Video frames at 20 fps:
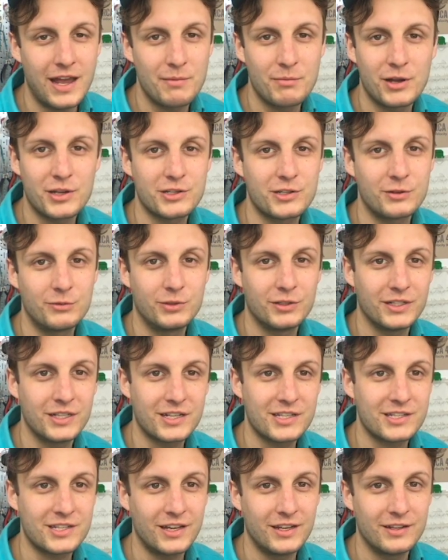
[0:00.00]
I'm also really
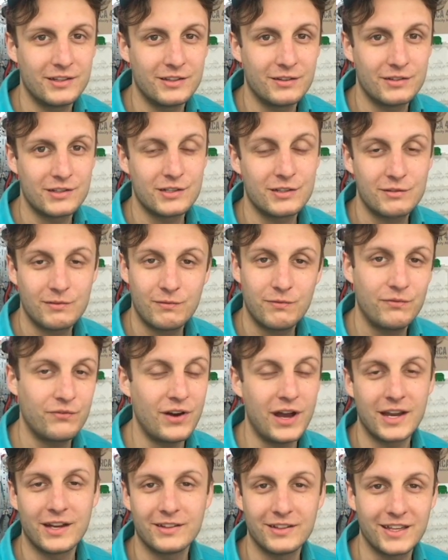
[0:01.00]
excited to just
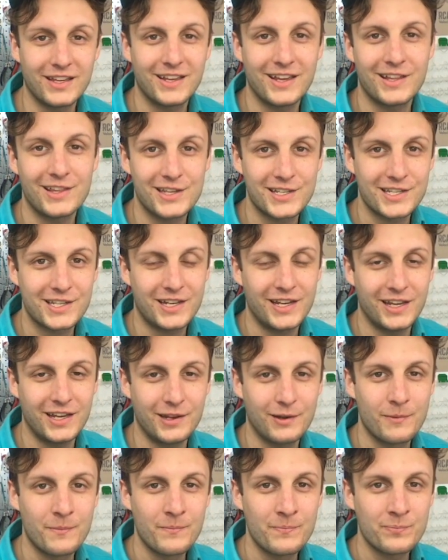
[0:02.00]
finally get this
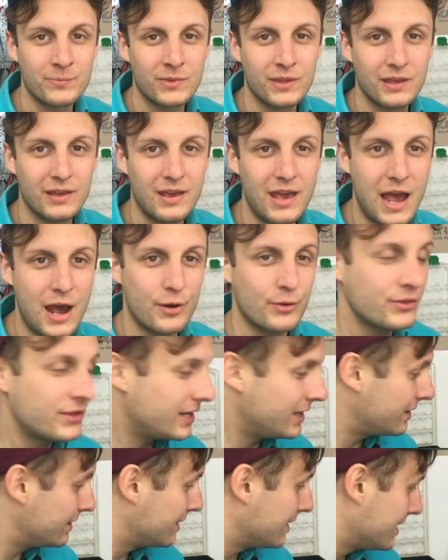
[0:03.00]
kit out
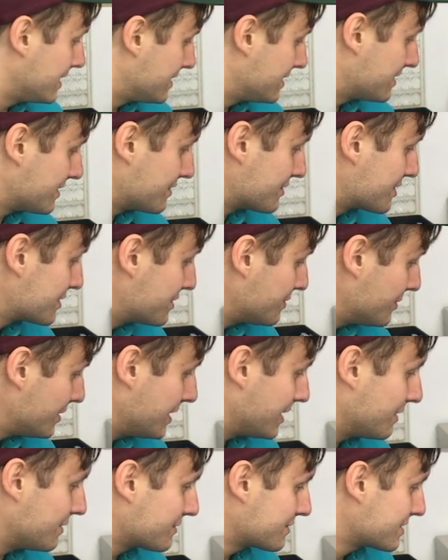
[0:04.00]
there and into your
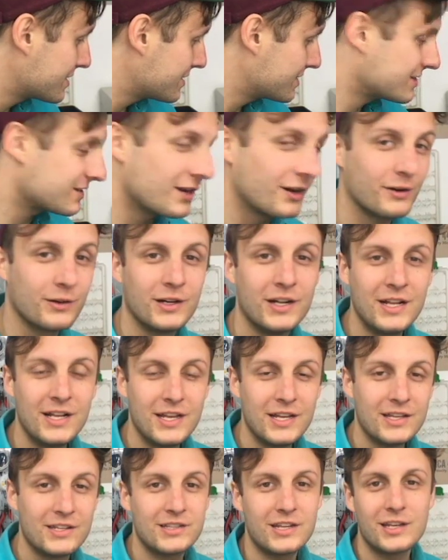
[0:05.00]
studios. So
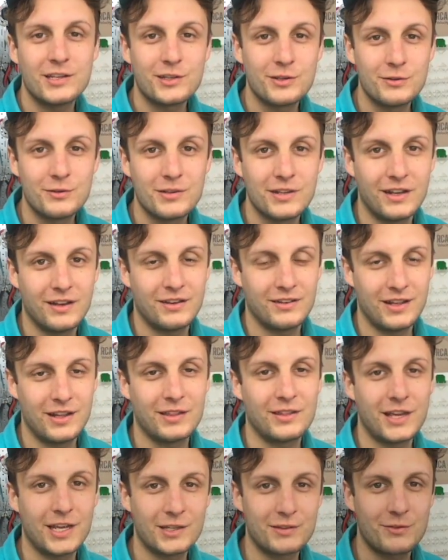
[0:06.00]
stay tuned
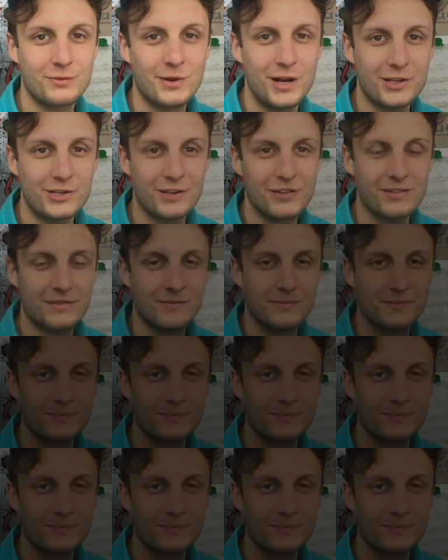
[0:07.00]
and thanks for watching.